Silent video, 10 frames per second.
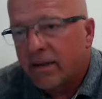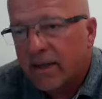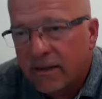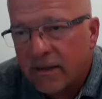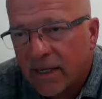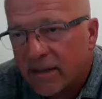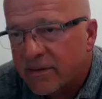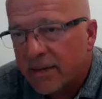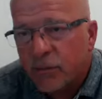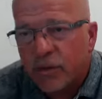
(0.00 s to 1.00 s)
a lot, and a lot of
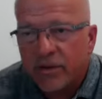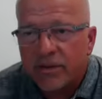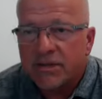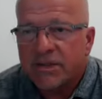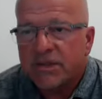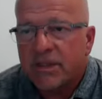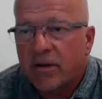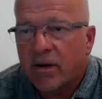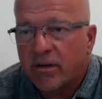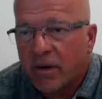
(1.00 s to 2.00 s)
times, whether it's you know
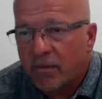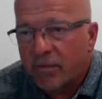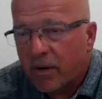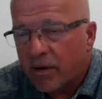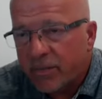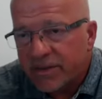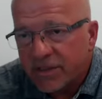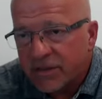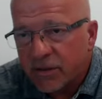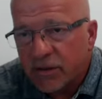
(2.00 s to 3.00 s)
our our, our
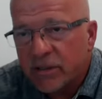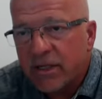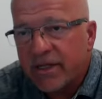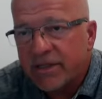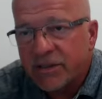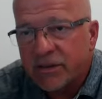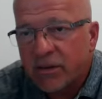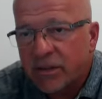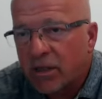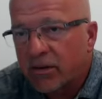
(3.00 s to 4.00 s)
business owner clients
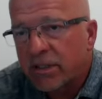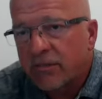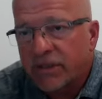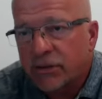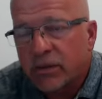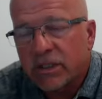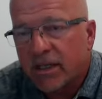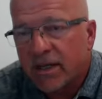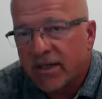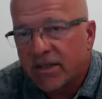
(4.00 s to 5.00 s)
or our individual
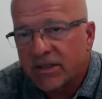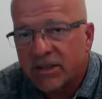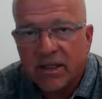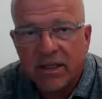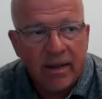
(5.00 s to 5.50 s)
clients,